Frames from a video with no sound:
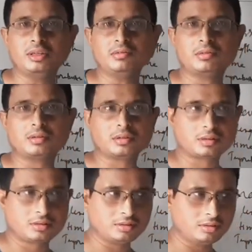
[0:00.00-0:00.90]
You
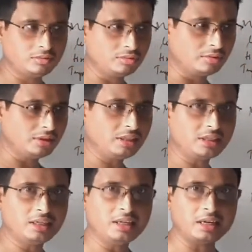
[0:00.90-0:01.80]
don't need
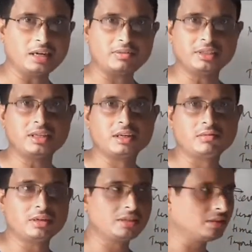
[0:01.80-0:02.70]
any other physical
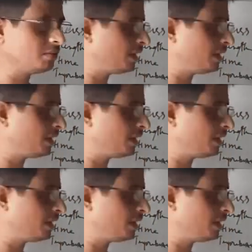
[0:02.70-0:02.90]
quantities to